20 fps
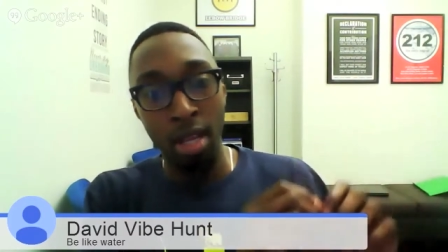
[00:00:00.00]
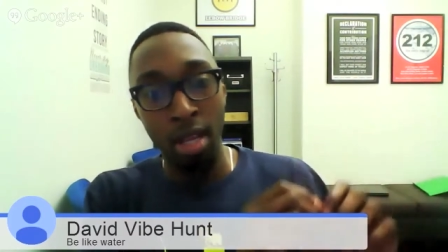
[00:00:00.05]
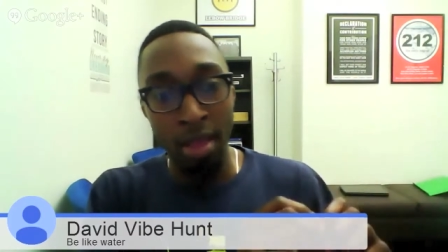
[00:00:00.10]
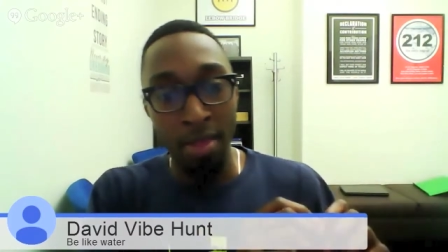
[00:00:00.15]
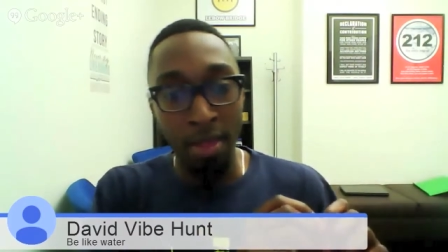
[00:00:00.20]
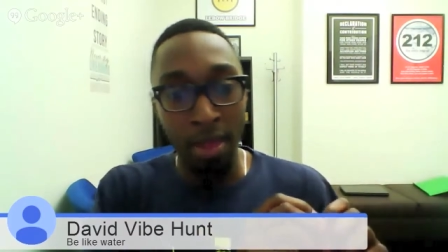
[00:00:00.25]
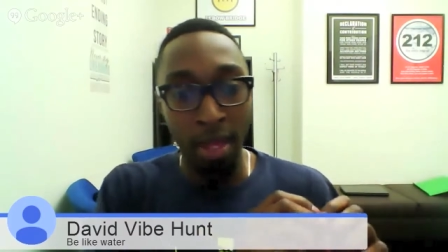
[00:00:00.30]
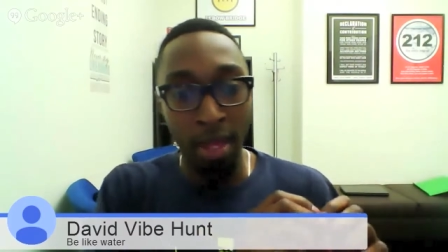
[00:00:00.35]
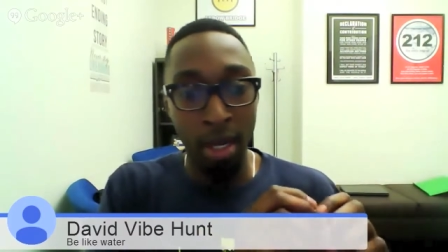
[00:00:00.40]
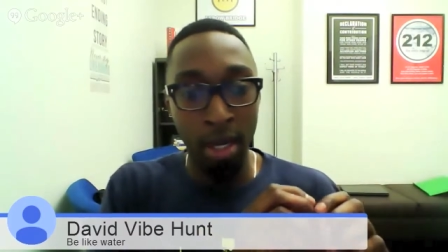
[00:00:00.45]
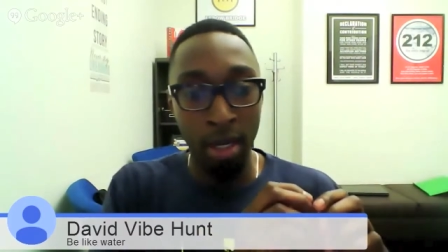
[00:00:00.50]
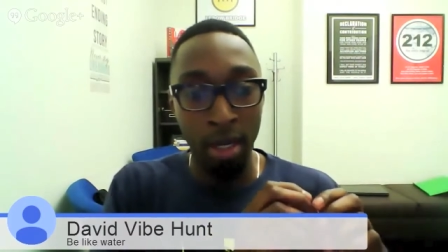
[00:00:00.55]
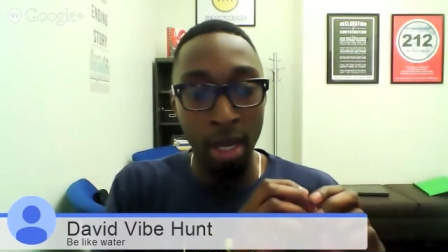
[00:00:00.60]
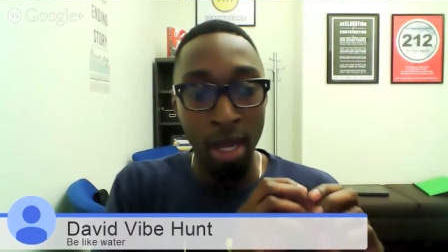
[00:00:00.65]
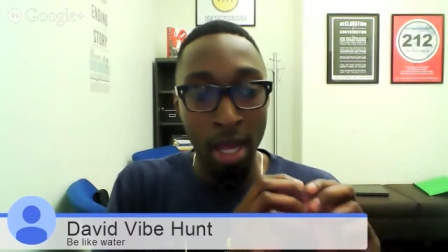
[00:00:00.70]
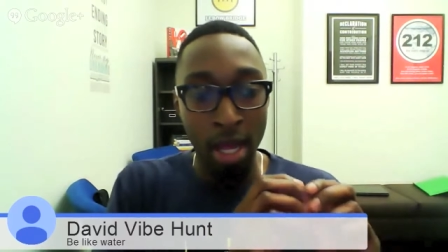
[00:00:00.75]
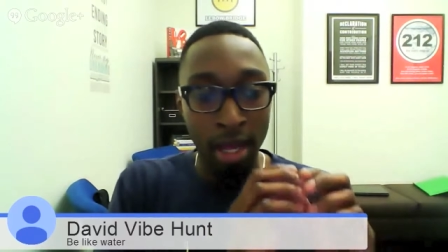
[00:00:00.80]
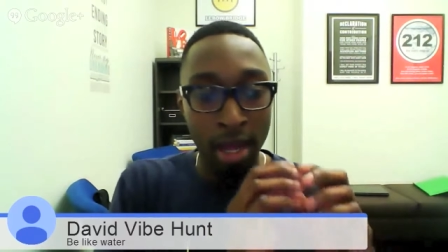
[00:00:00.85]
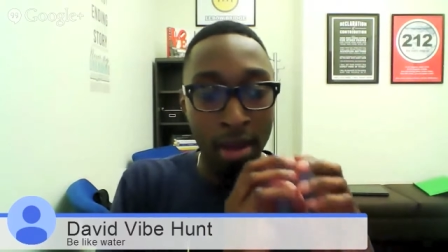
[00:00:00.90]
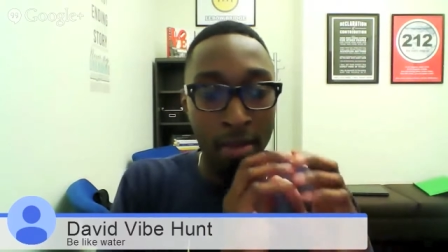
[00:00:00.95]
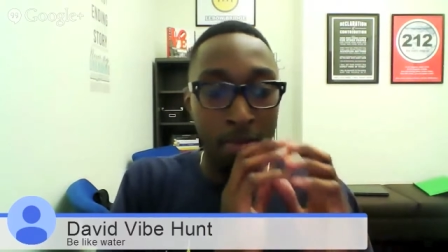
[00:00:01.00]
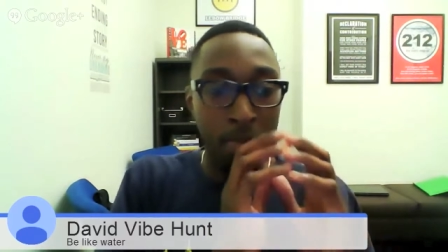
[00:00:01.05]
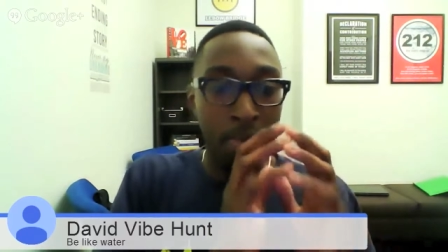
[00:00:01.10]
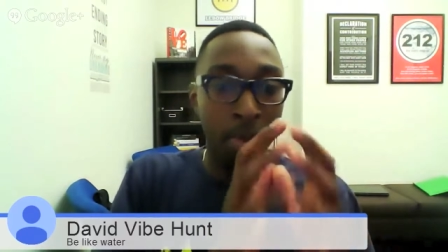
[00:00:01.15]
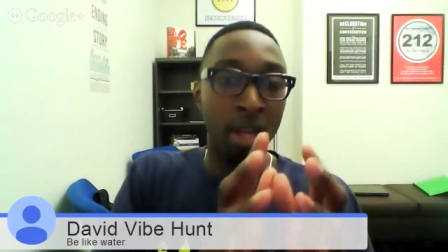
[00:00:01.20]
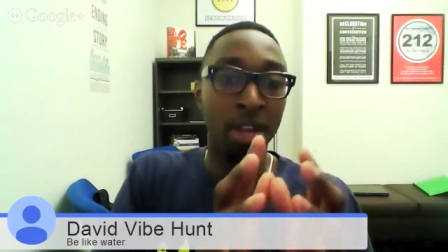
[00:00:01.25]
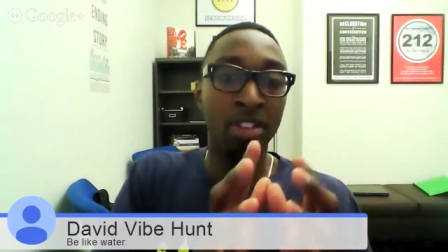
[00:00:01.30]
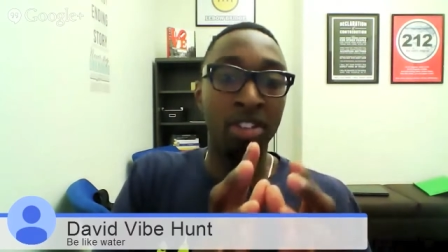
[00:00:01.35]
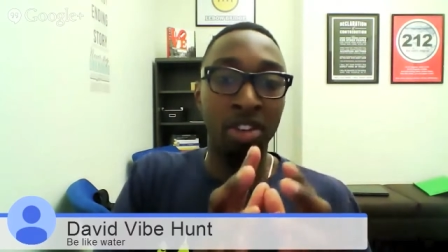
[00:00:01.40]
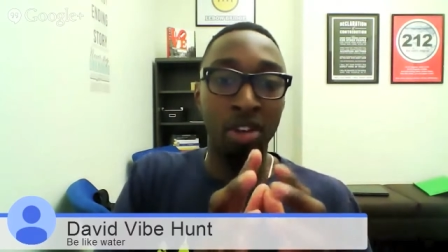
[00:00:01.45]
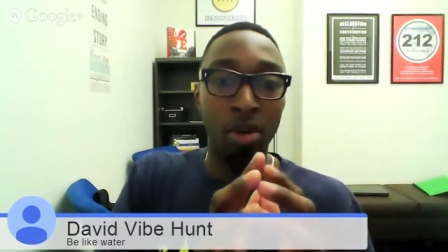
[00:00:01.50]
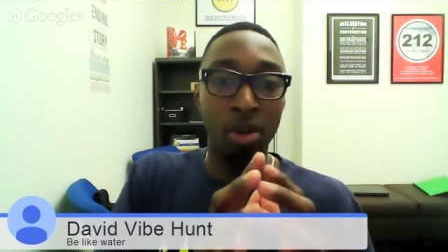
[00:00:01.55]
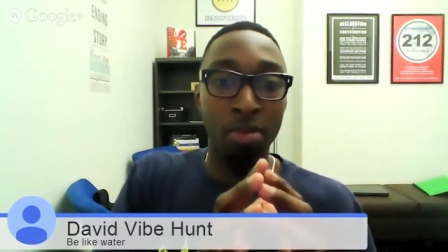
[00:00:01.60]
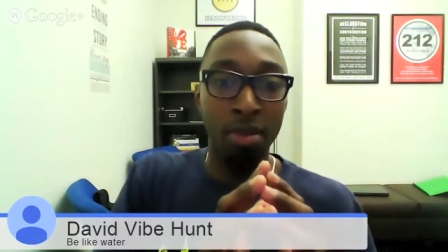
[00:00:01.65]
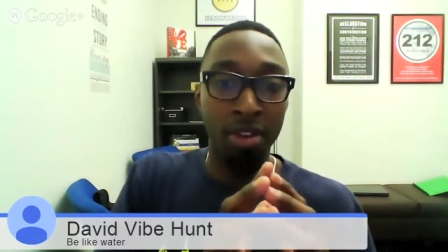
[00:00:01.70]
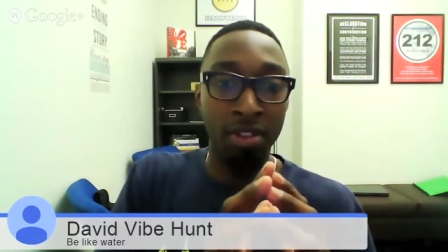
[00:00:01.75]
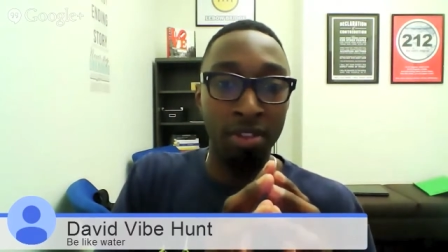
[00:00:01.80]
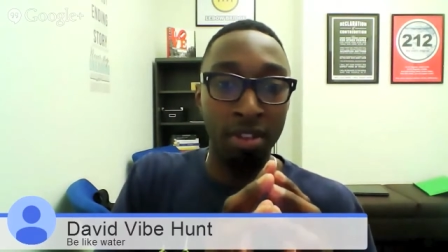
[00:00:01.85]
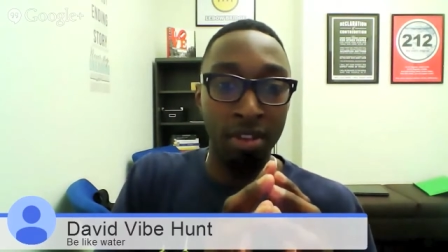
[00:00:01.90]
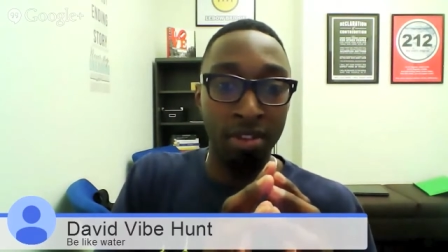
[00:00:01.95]
and then come pitch your
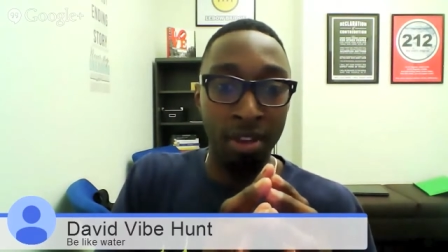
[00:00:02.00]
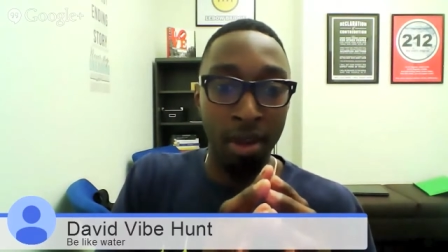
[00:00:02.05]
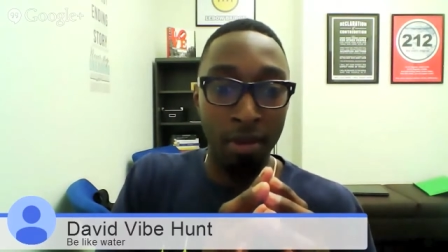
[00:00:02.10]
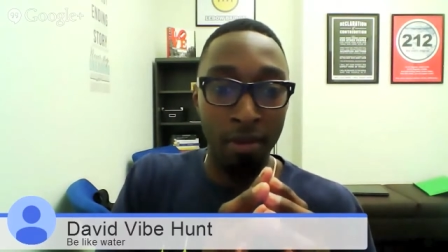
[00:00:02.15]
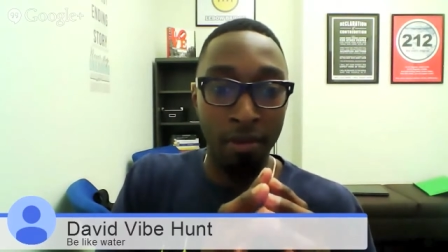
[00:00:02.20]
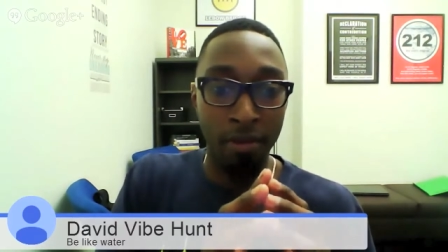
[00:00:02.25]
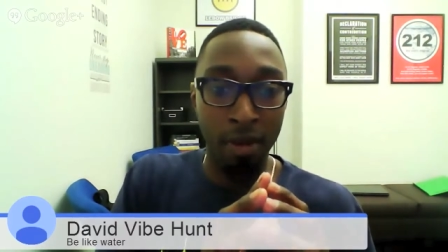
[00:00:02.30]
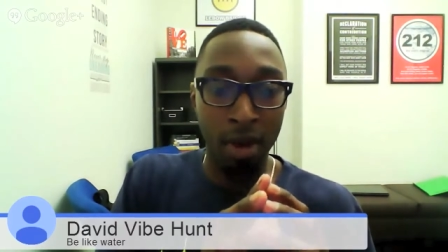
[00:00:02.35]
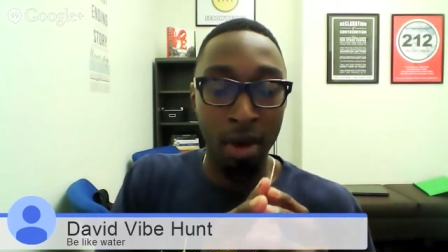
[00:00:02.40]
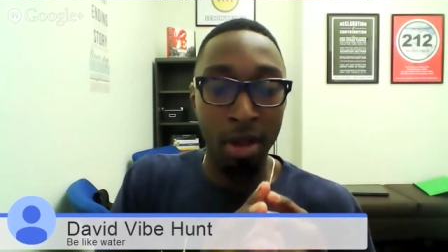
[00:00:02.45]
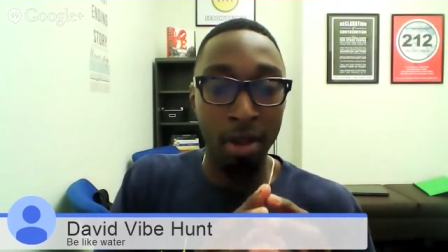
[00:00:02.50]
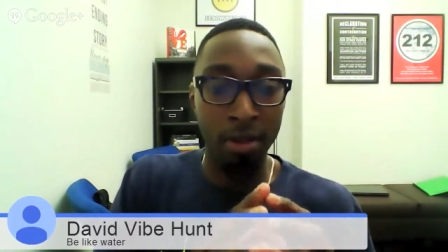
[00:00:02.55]
business in front